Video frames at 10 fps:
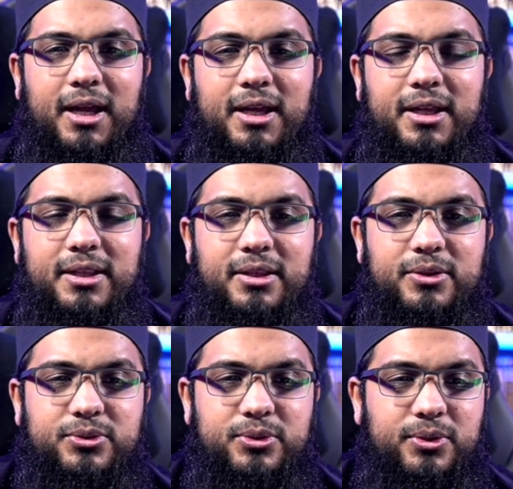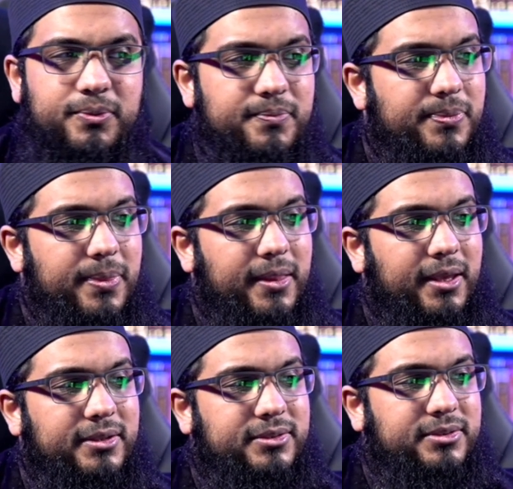And so
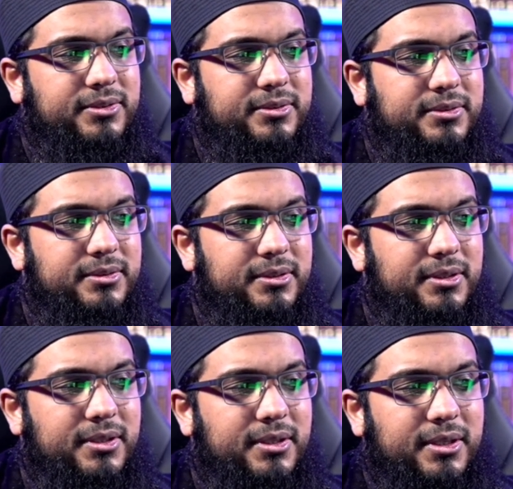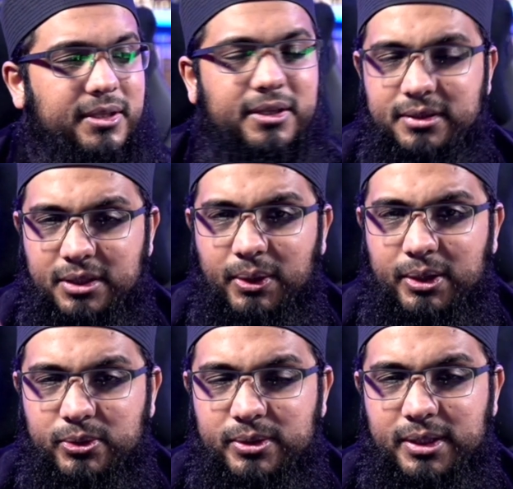it's it,
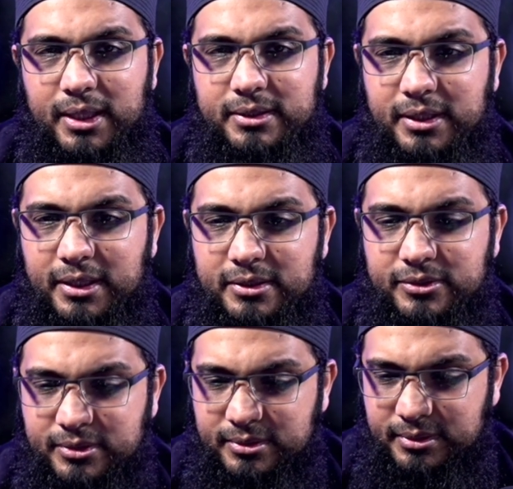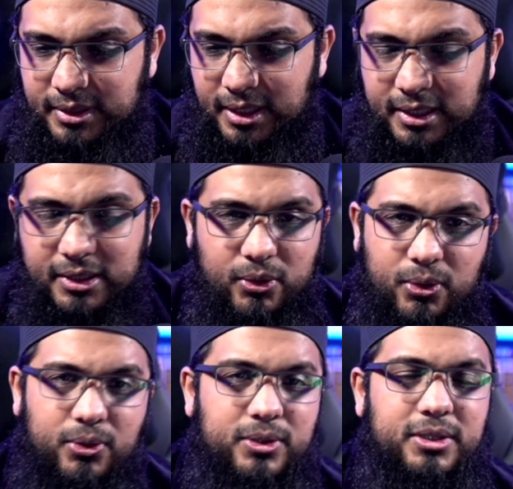tawakkul entails taking
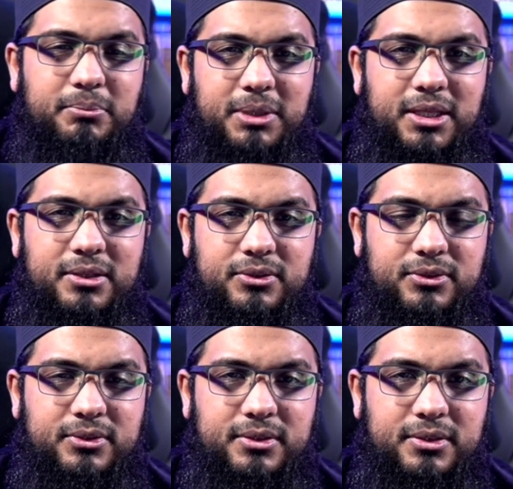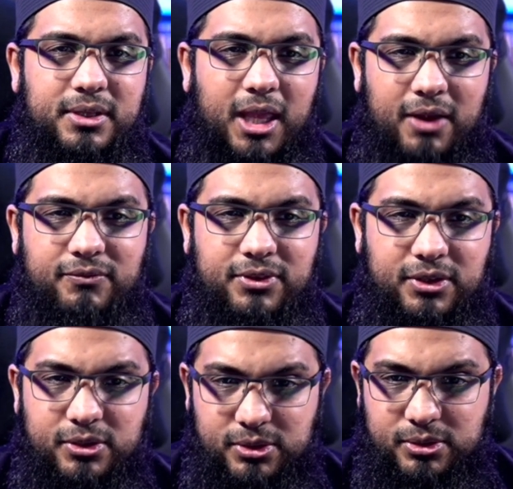all the means
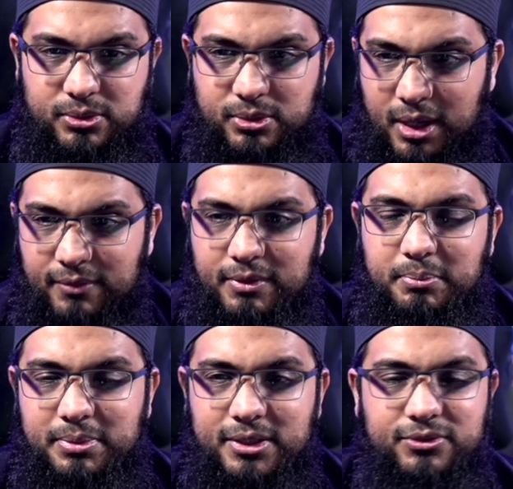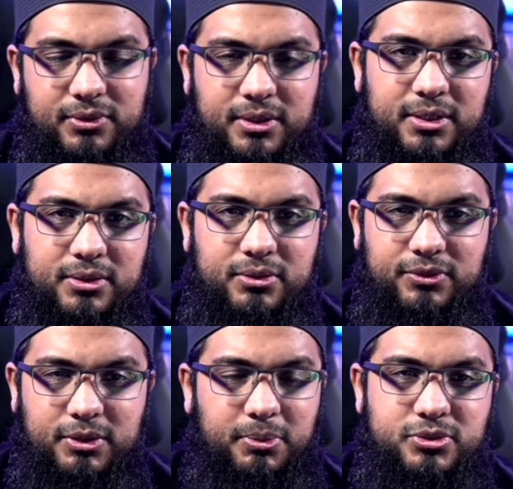everything you need to have in place for it,
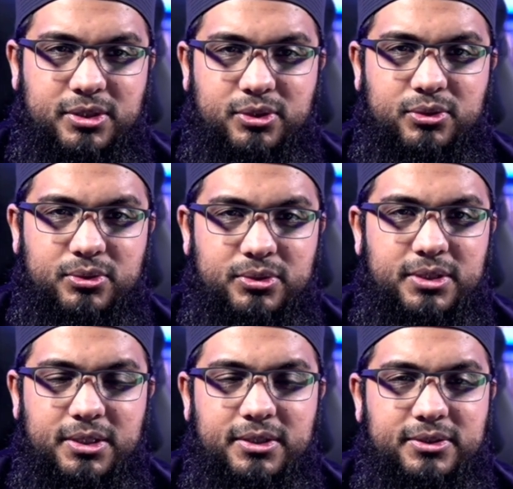for the project to